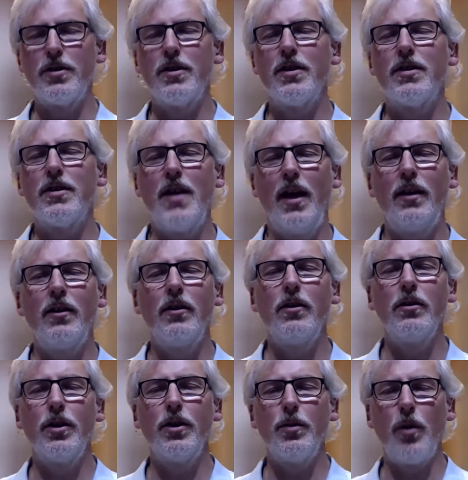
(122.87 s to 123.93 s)
to
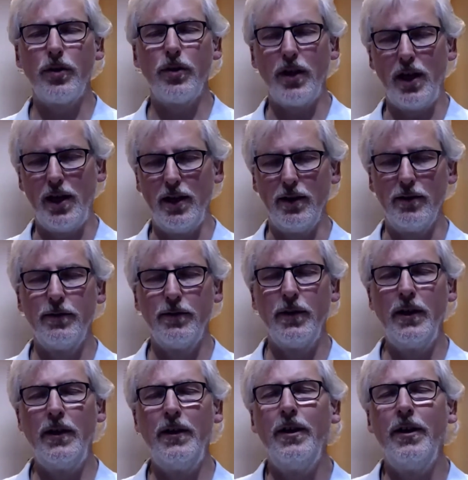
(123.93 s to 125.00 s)
settle your body in
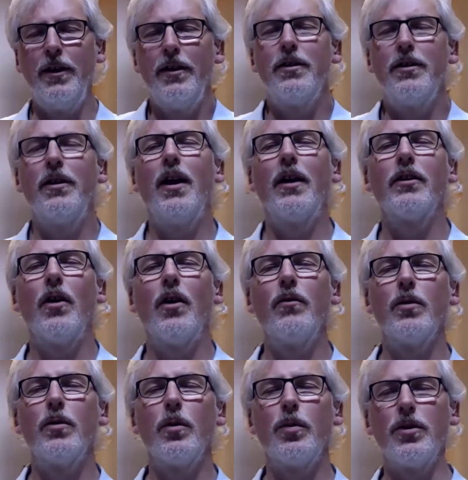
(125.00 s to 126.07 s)
to that
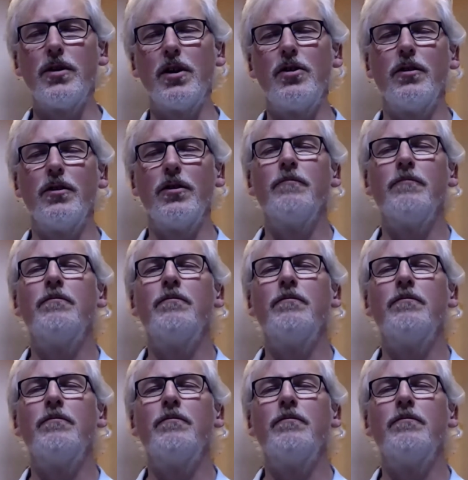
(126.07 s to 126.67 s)
comfortable position.